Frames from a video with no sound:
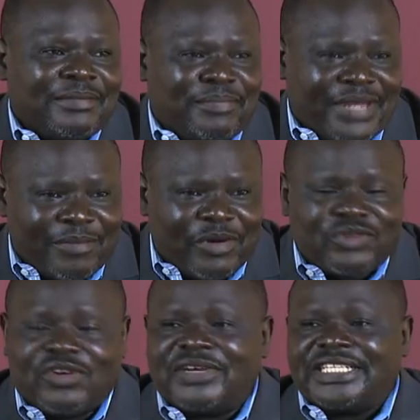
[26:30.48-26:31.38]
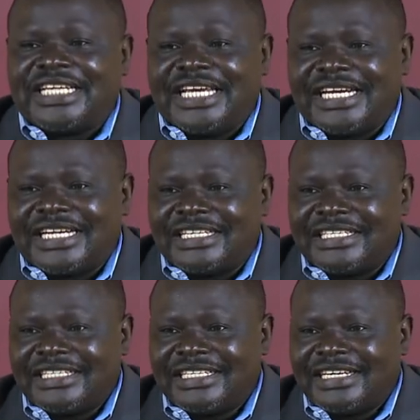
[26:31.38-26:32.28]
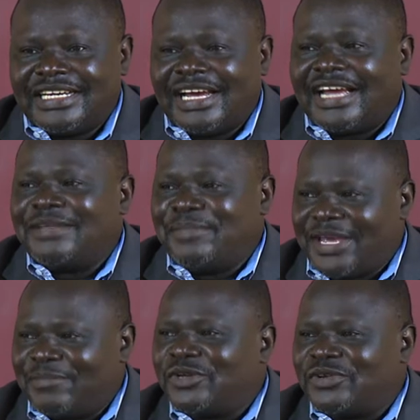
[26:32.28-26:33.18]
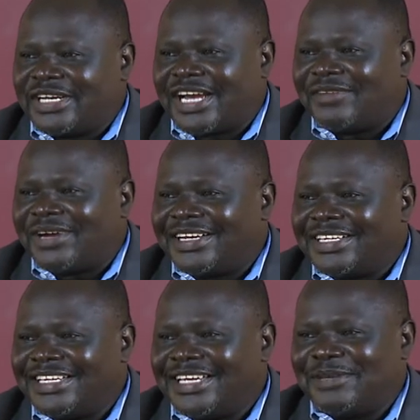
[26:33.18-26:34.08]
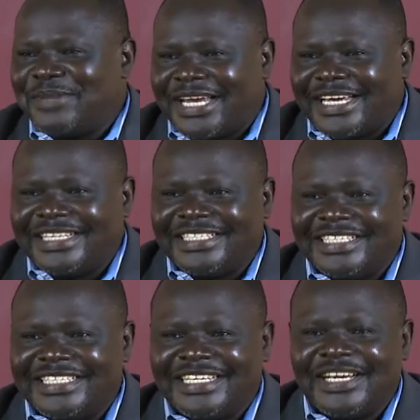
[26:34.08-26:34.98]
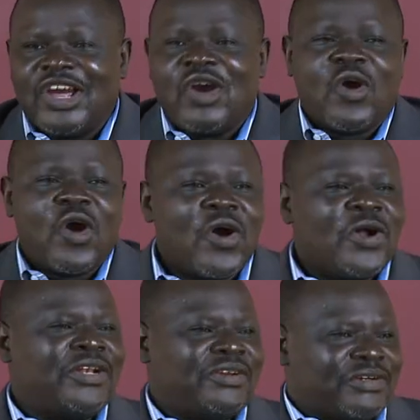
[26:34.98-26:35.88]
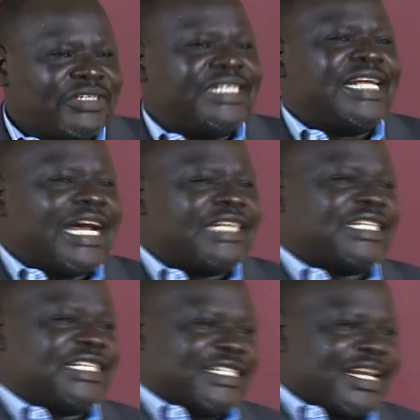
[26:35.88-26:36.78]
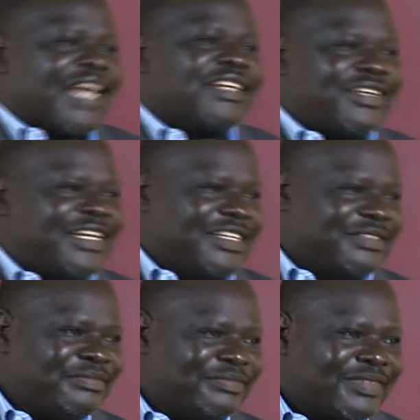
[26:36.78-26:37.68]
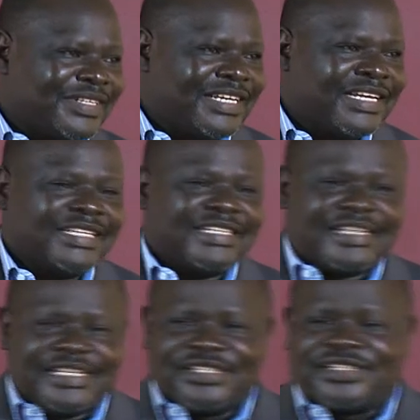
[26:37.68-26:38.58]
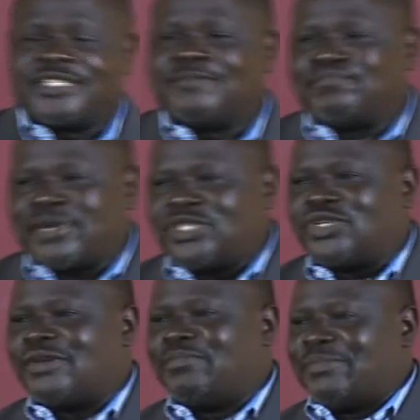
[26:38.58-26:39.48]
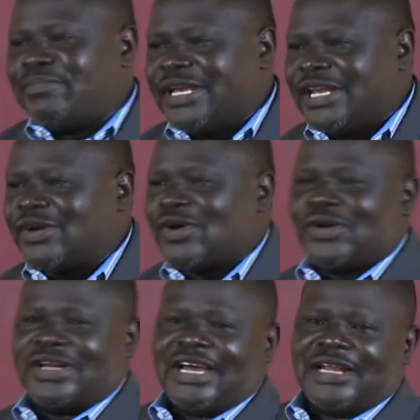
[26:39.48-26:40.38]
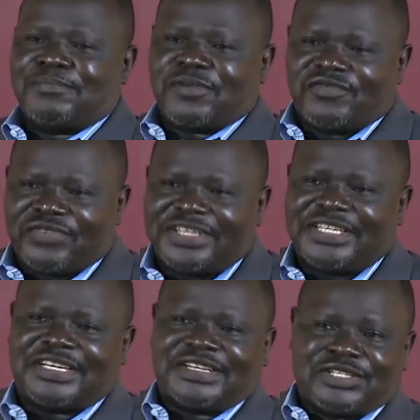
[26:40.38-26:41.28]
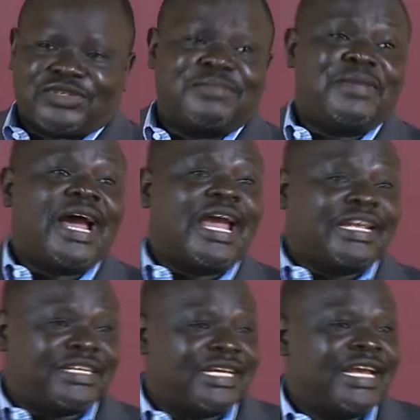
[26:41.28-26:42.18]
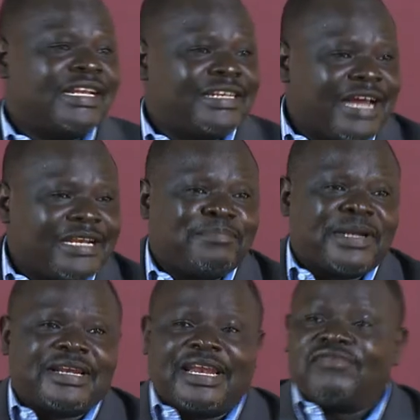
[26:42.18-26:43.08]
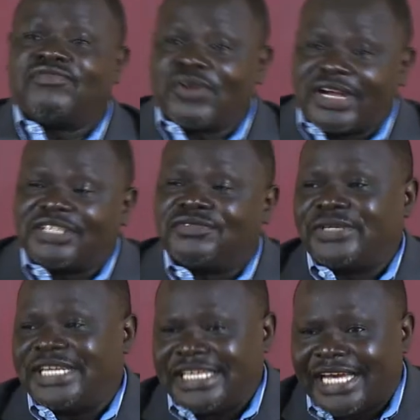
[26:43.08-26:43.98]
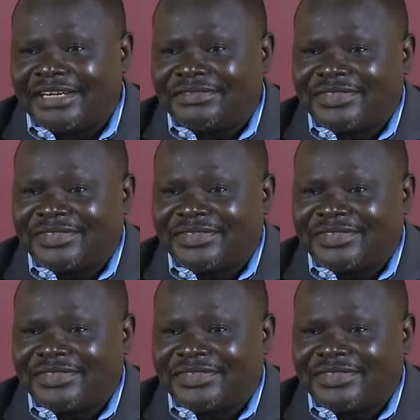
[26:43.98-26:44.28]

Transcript: be able to overtake, and be able to recover. Amen? Hold on that tightly. There is a special biblical and prophetic reason behind that particular focus for the year.